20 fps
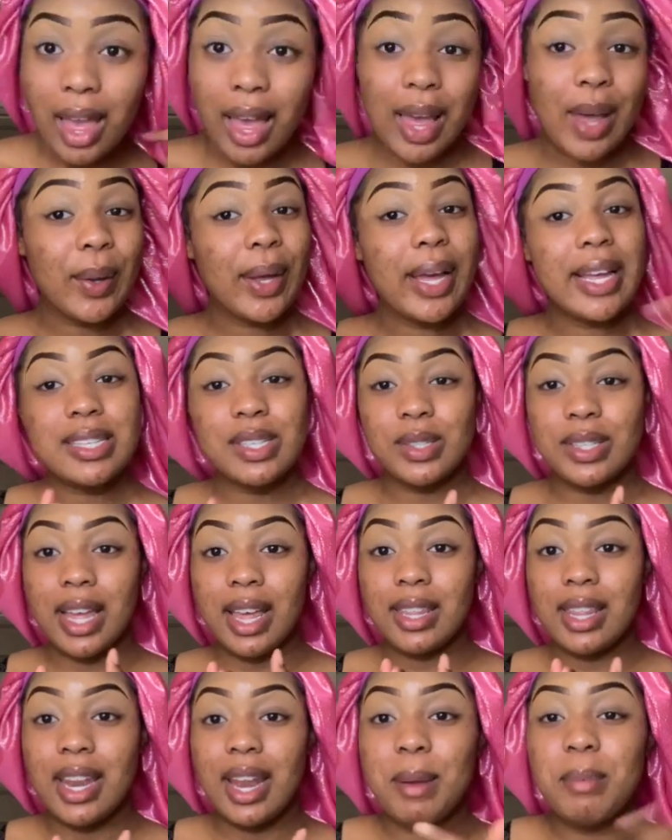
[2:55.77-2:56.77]
Okay, so now
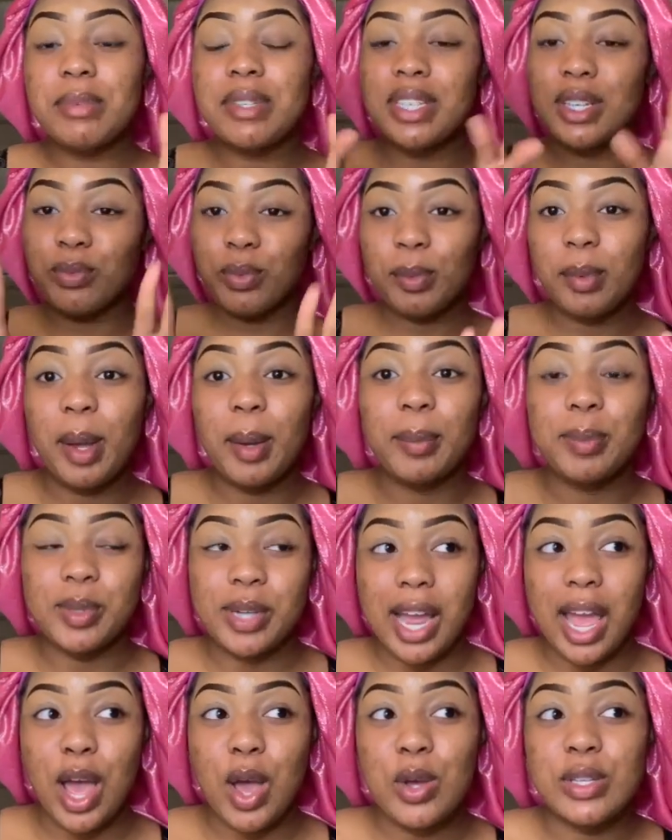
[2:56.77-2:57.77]
that I'm done with my
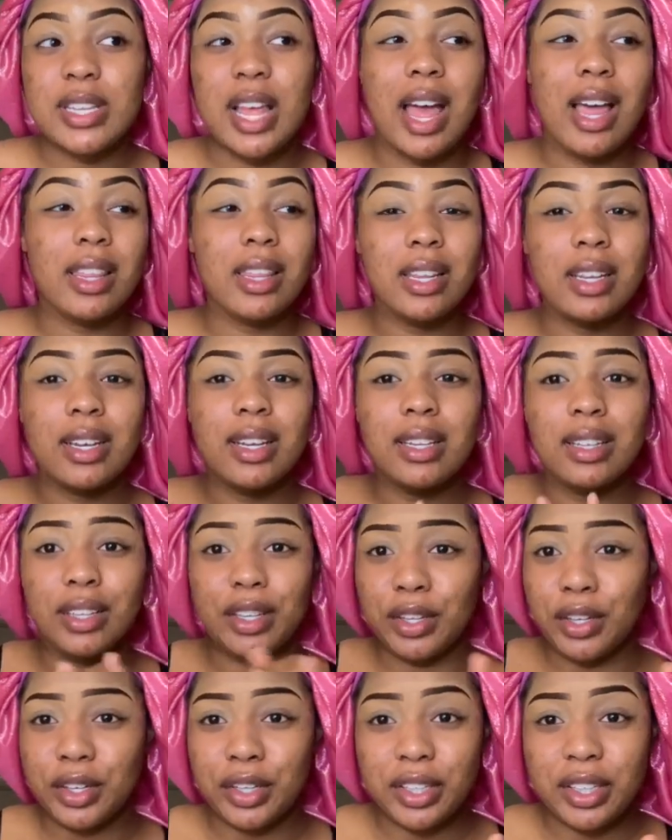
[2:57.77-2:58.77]
brows, I look
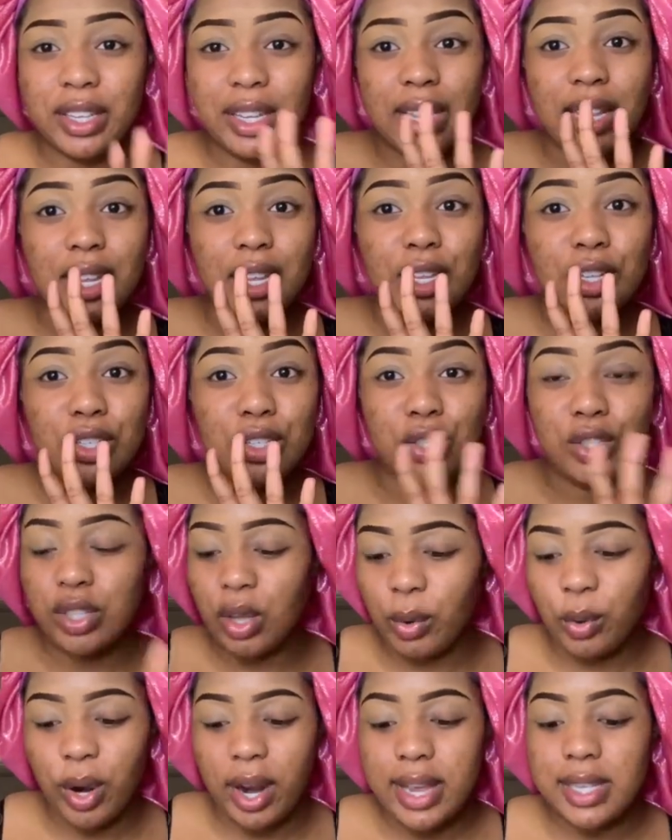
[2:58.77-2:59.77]
literally so
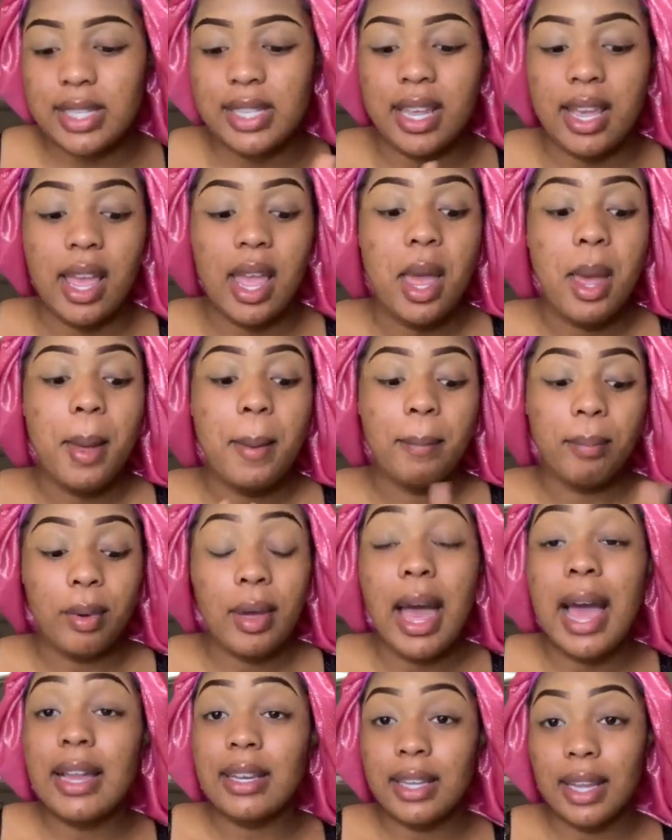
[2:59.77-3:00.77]
crazy. But
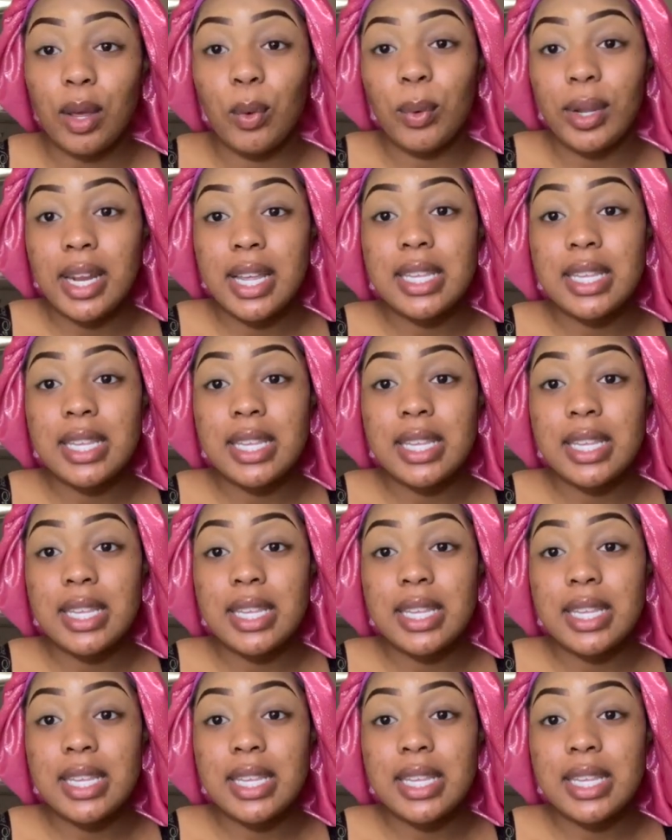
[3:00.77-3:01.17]
I did want to